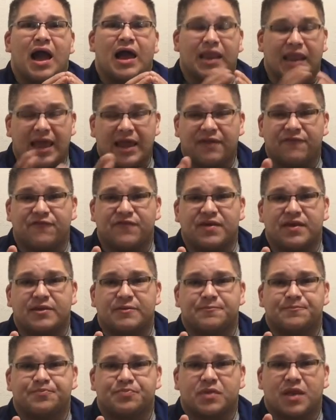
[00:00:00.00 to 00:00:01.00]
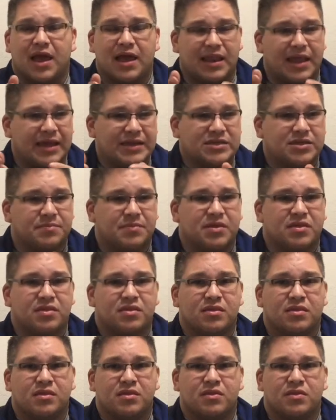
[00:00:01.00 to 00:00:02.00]
I like Finn. I liked him
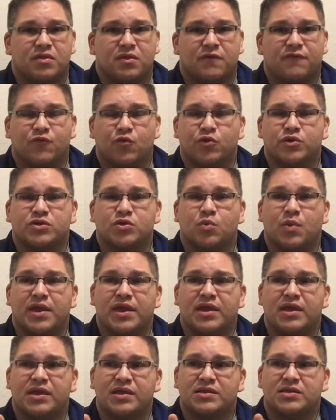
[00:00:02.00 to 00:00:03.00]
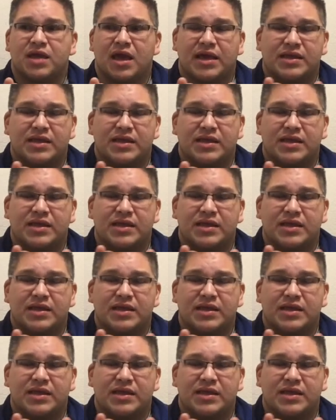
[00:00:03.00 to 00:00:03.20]
in The Force Awakens.